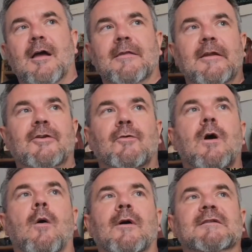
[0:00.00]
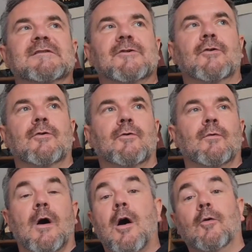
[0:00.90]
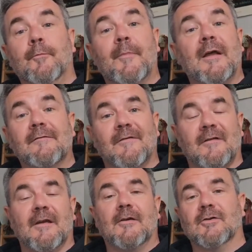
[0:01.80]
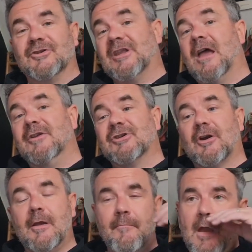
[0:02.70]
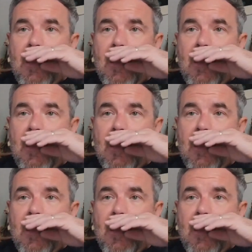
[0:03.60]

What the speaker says: and then you go into a holding pen for a thing called Stay and Scream,